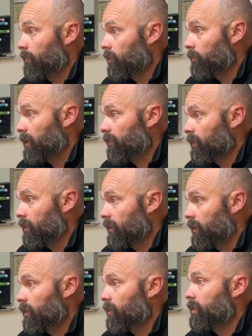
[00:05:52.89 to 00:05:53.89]
little bit of an
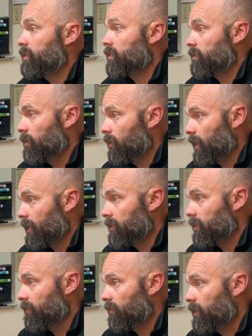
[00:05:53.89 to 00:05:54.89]
increased smoke
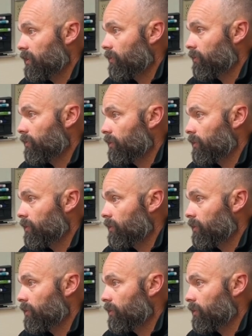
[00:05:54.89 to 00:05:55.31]
activity through